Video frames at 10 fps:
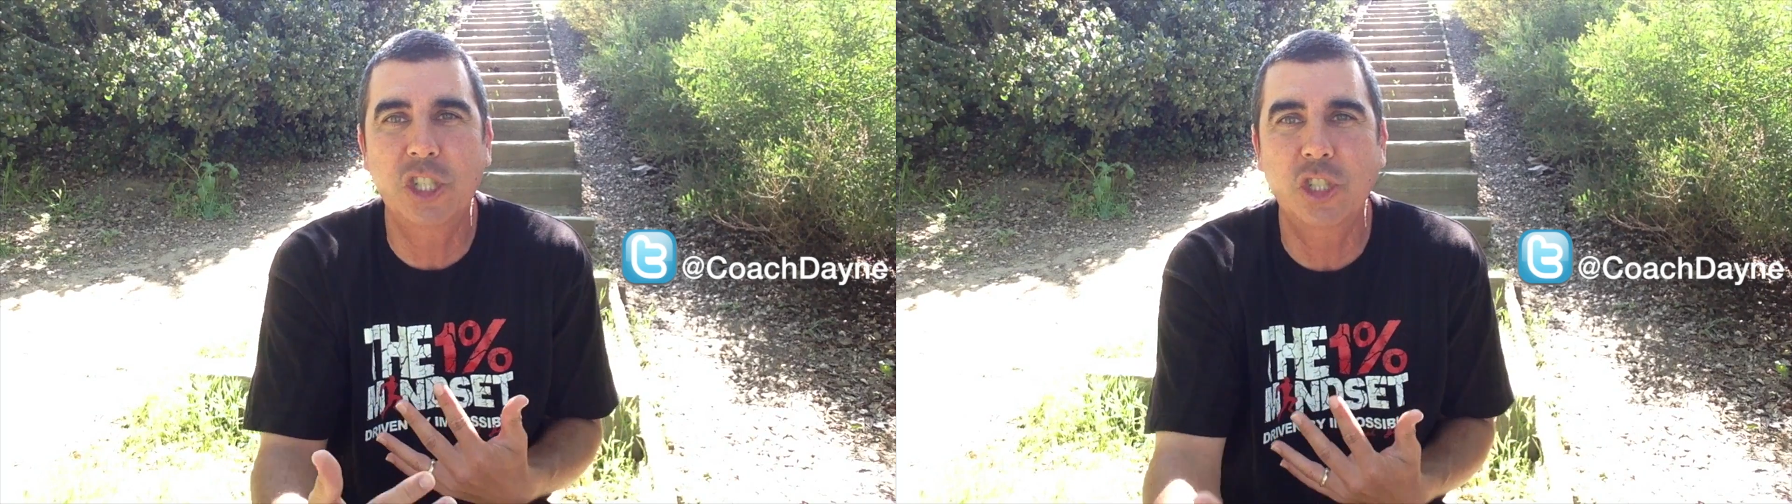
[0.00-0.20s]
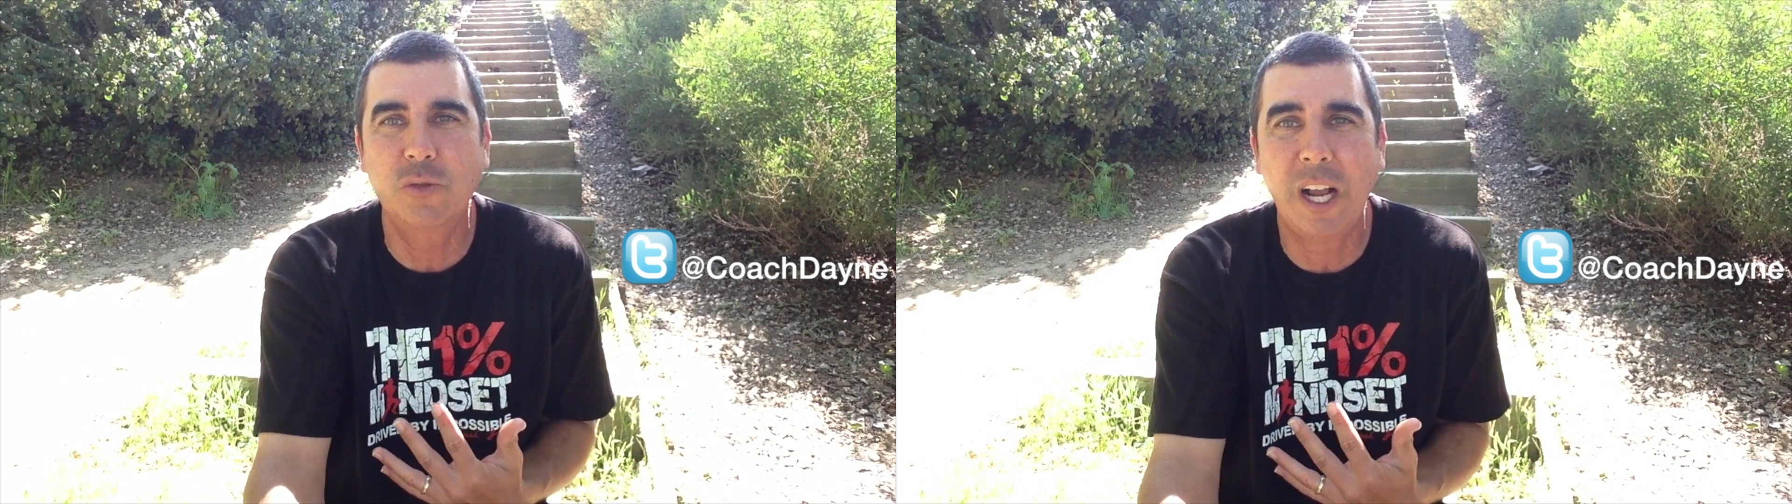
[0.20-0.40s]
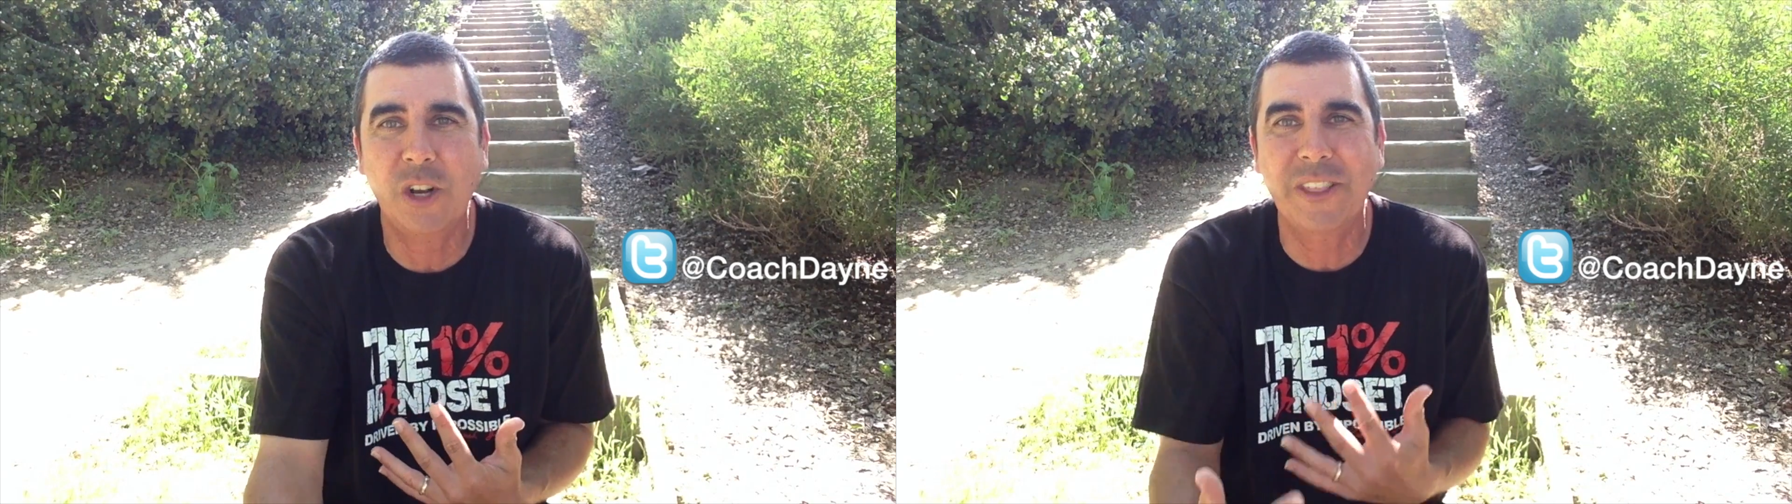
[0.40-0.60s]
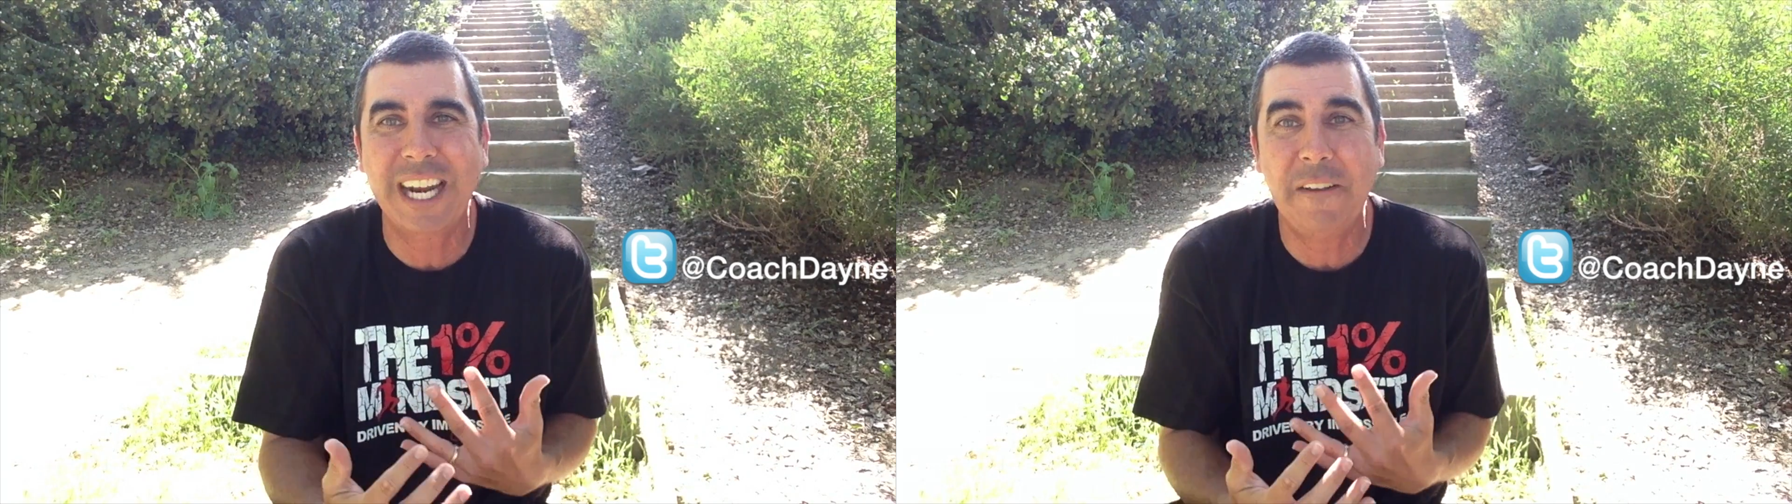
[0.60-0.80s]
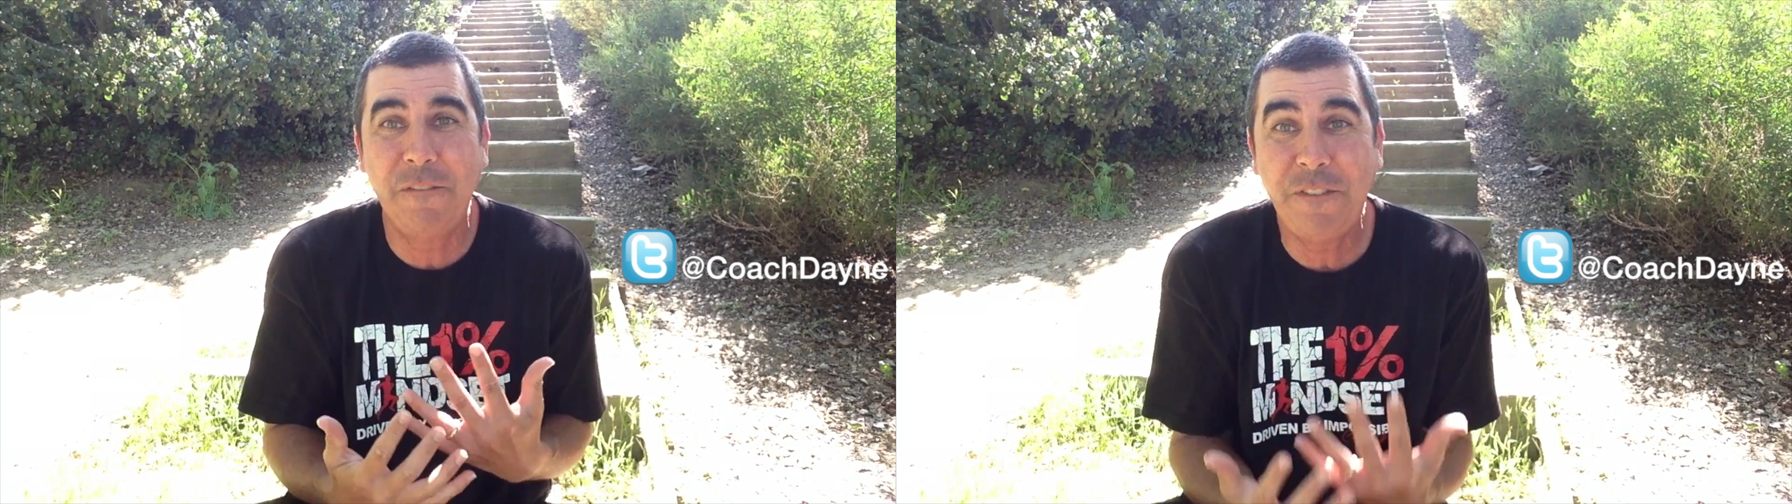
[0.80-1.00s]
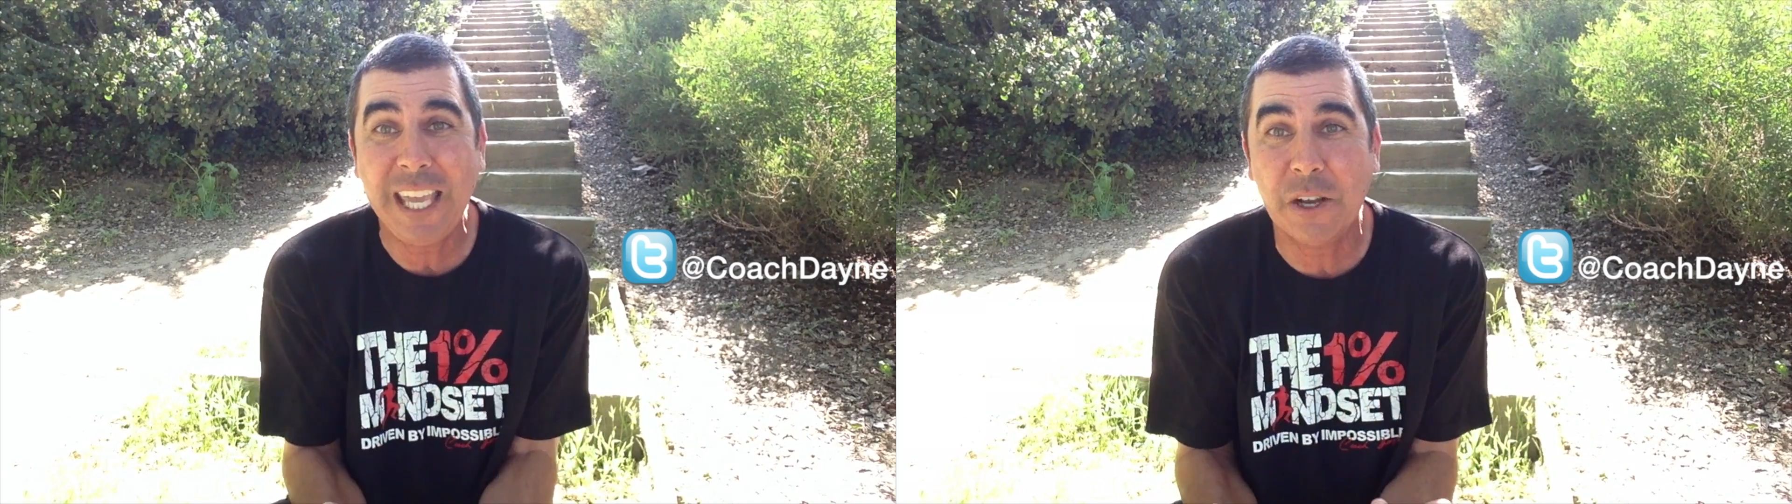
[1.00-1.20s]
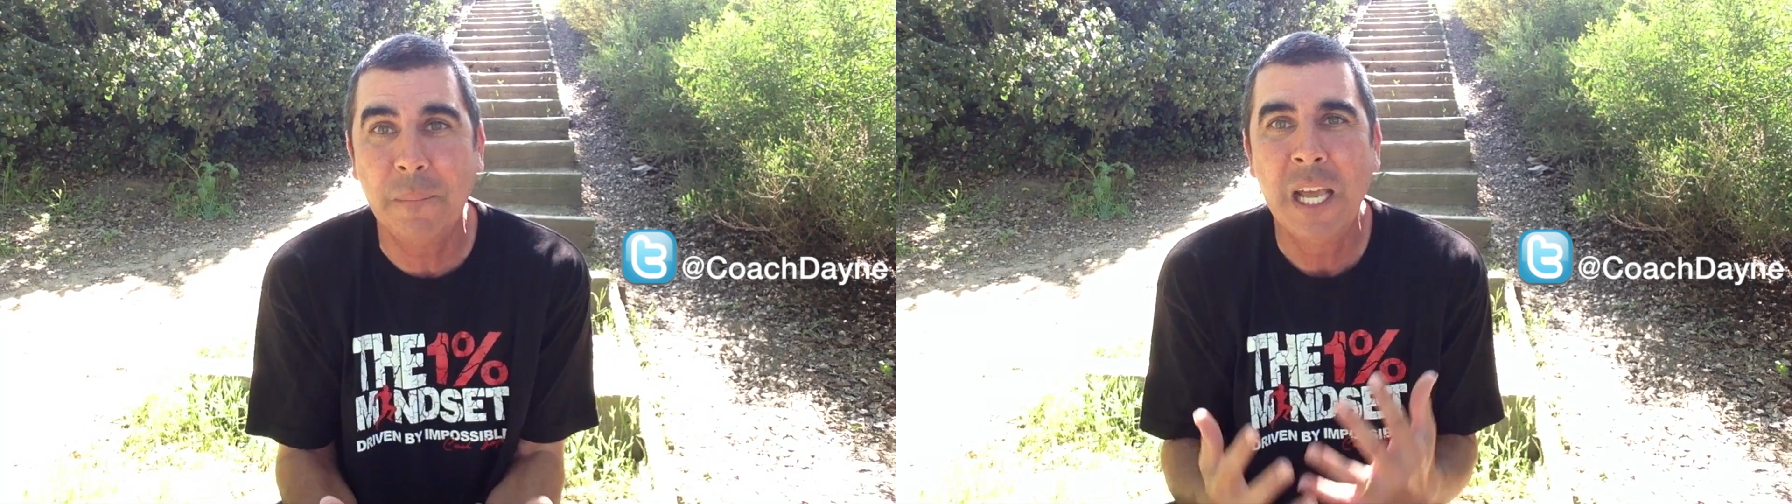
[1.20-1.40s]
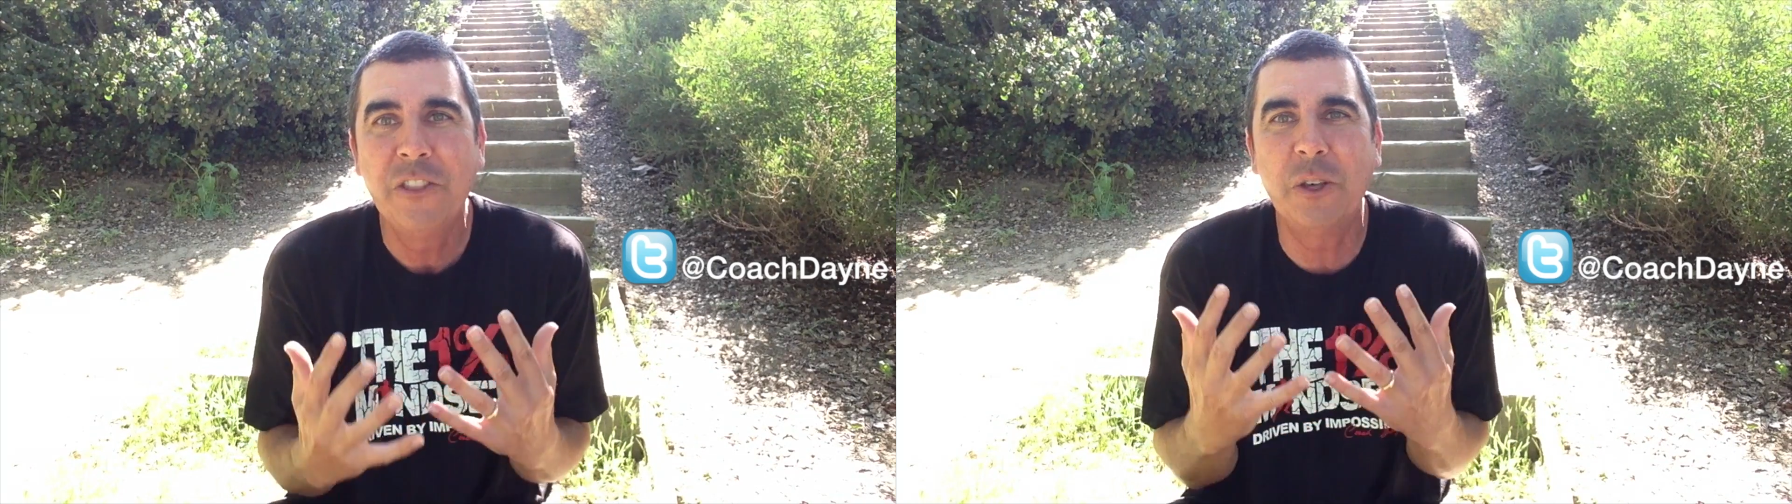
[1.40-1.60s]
struggle that I feel,